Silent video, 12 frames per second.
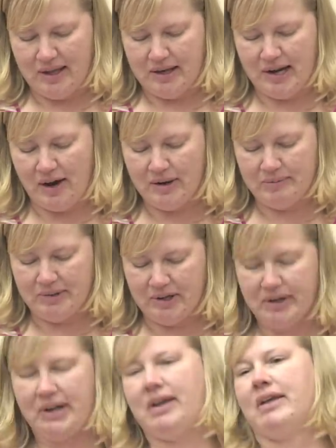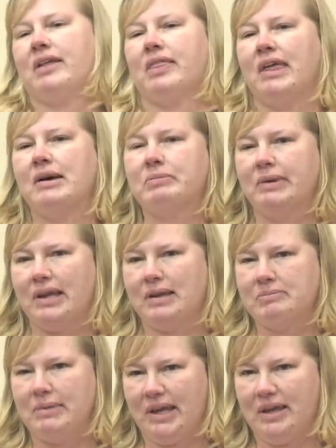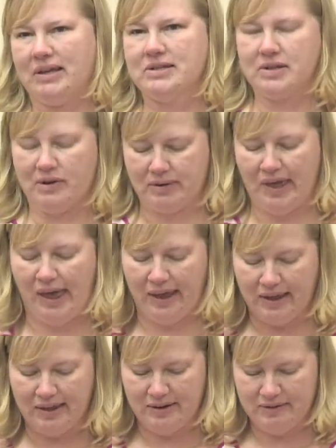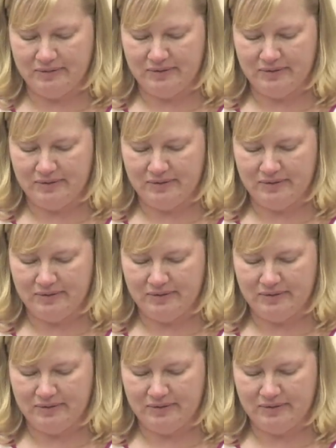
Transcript: Now I'm learning that being me is okay.